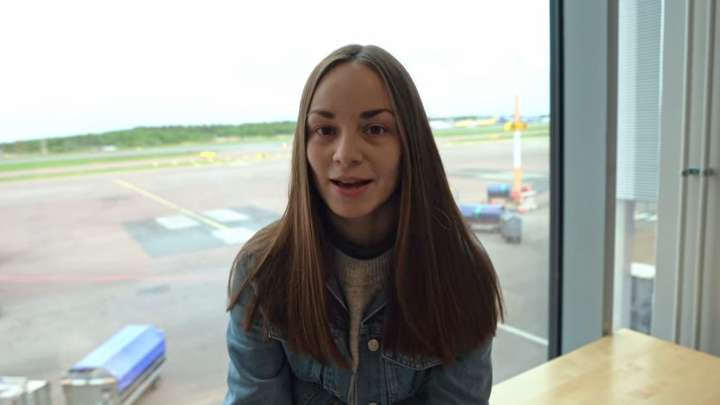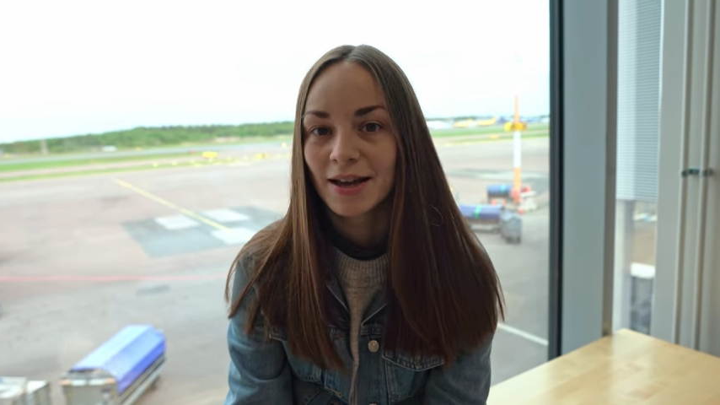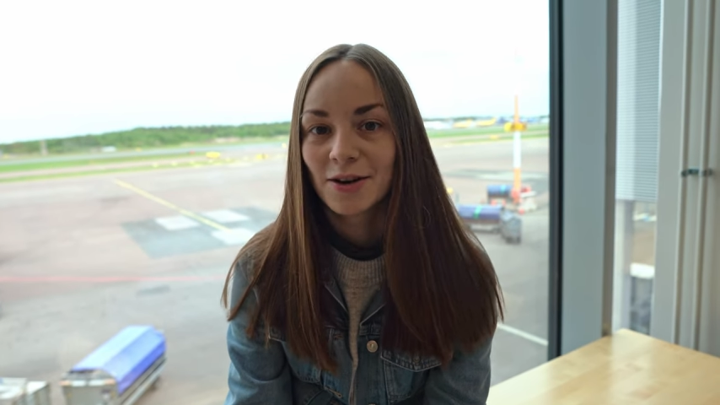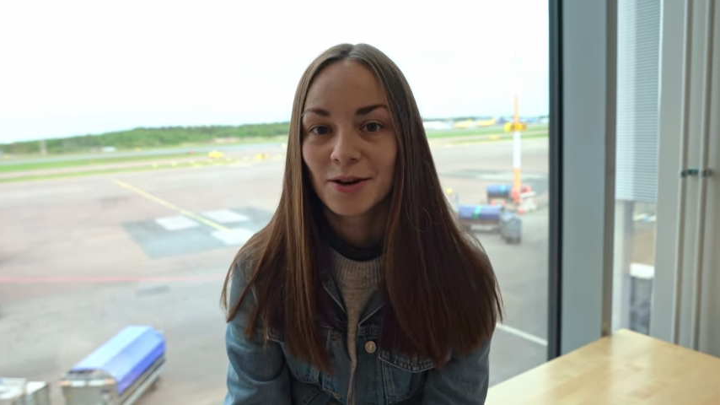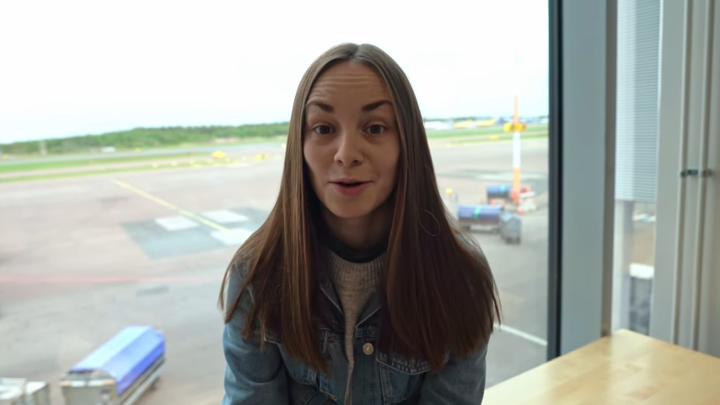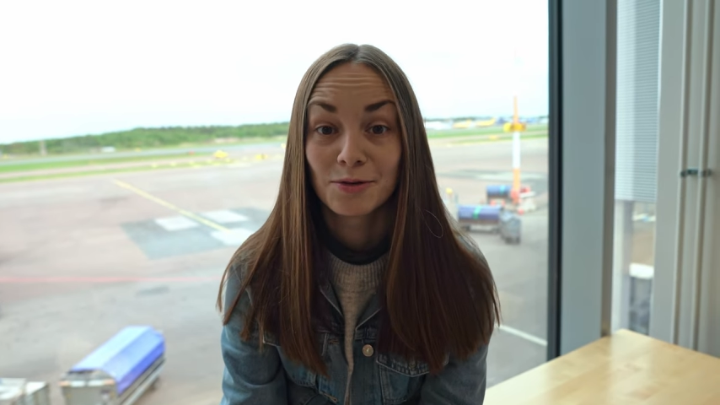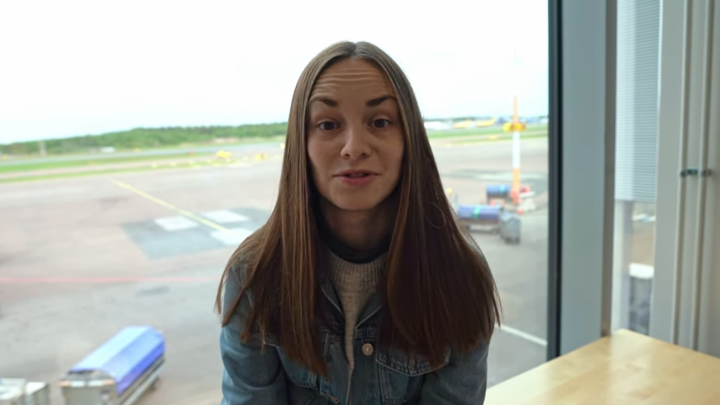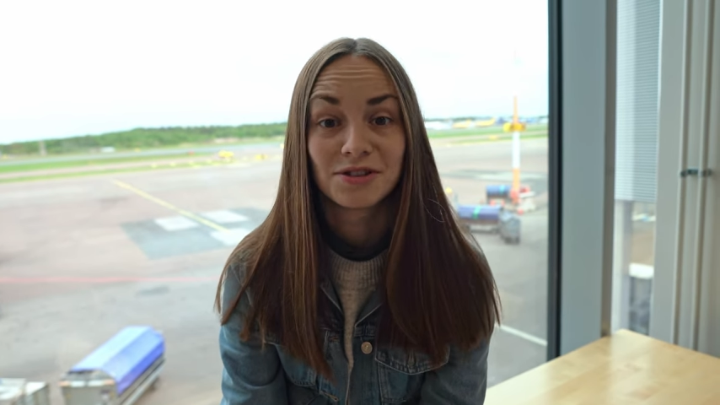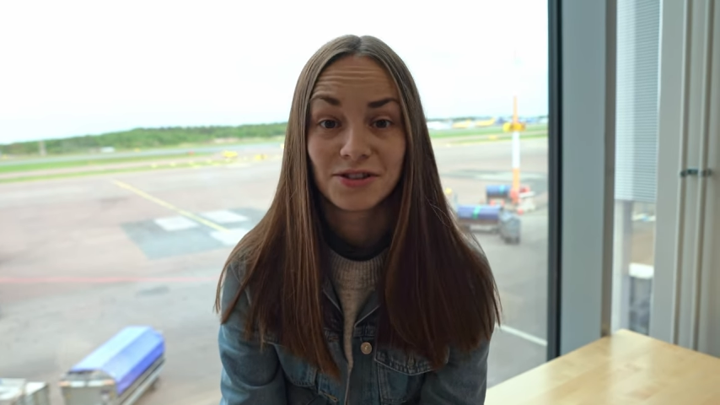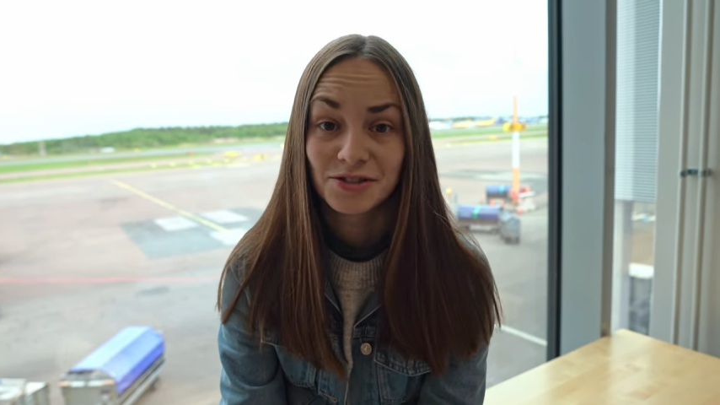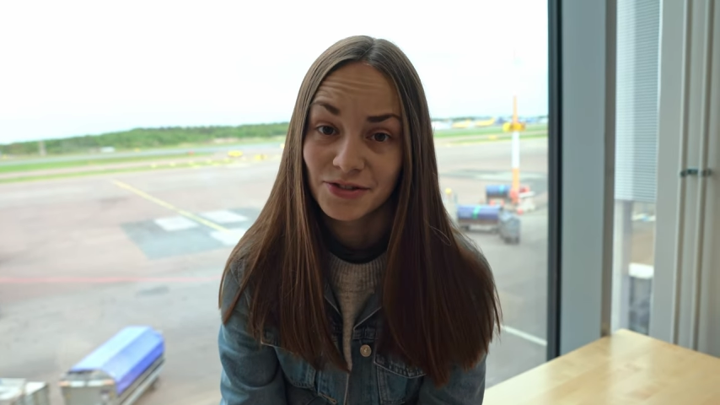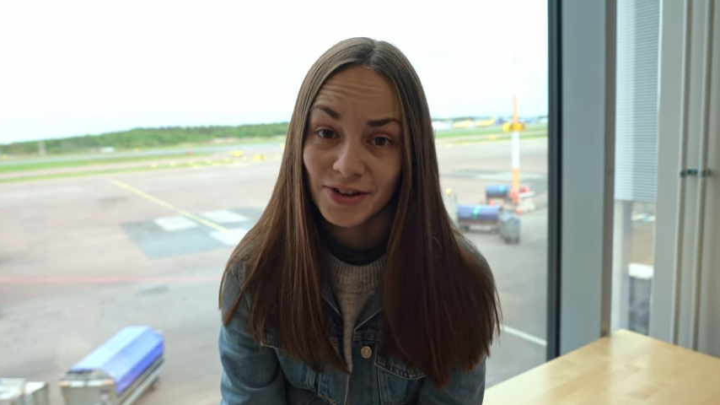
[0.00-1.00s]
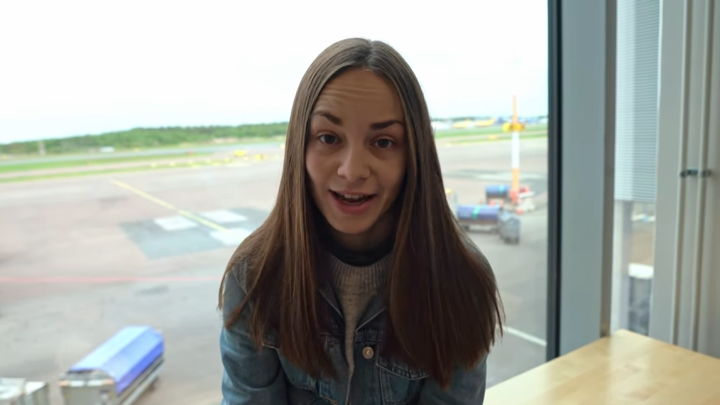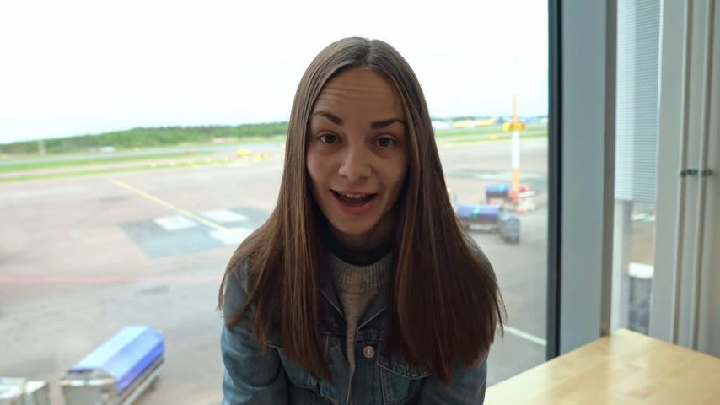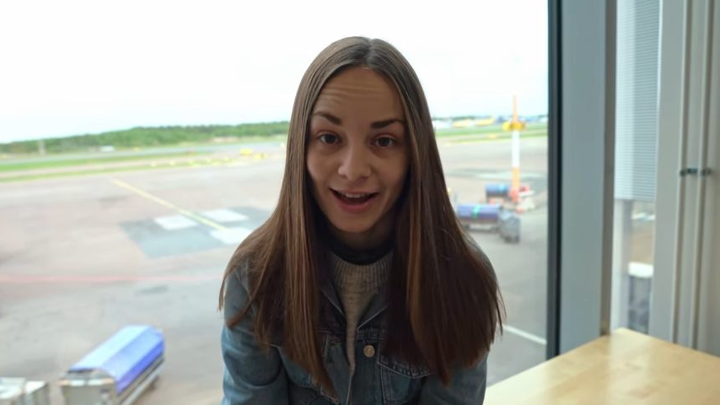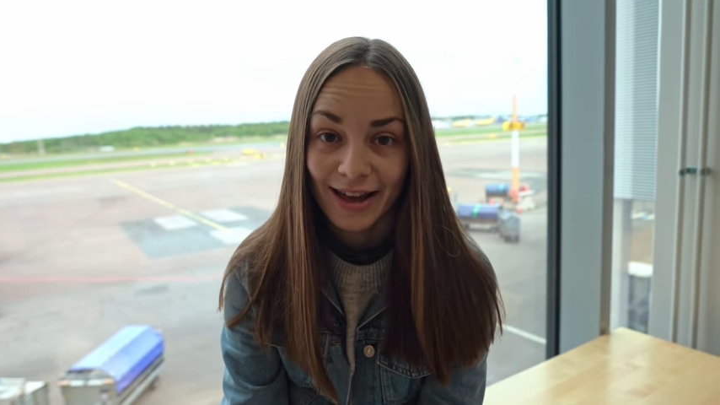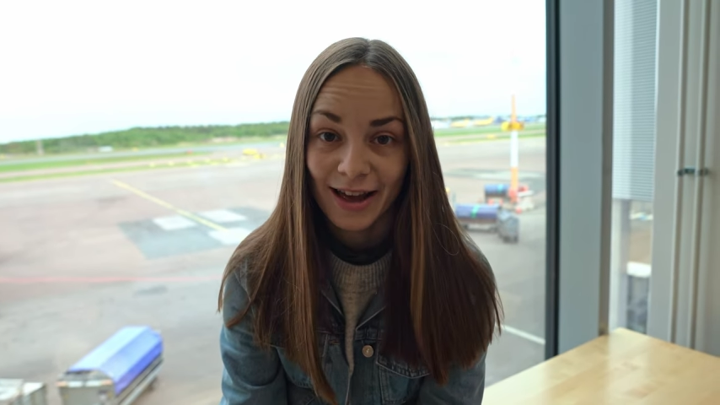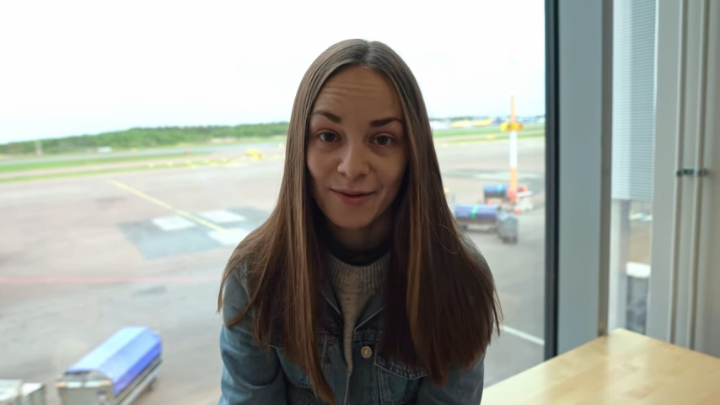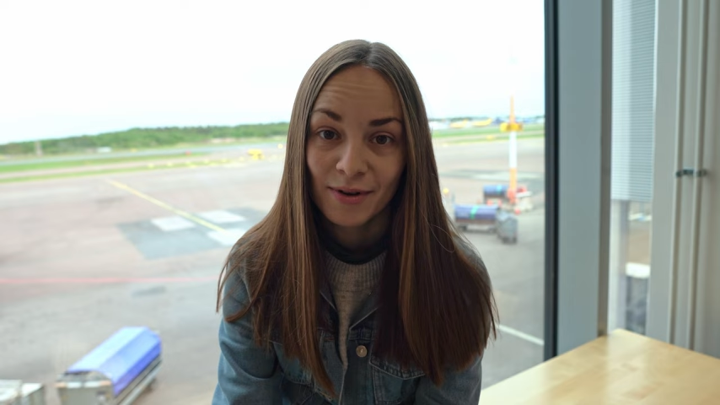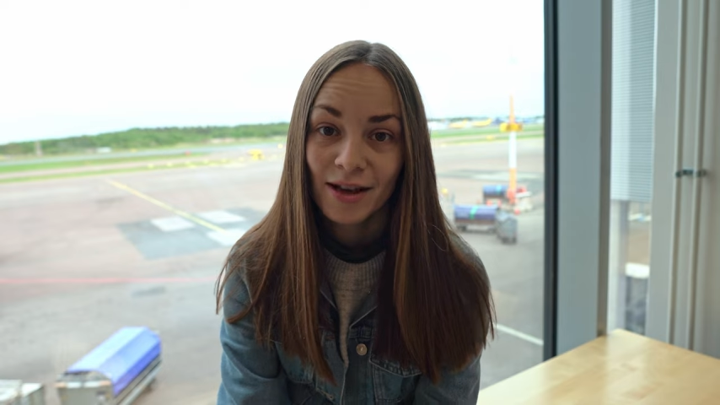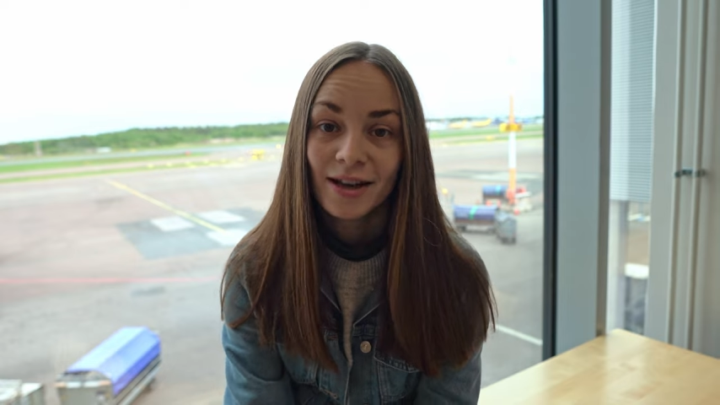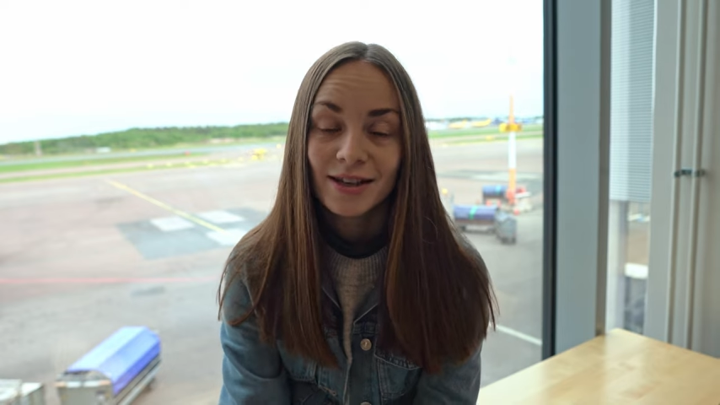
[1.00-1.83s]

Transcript: I don't know, 3 a.m.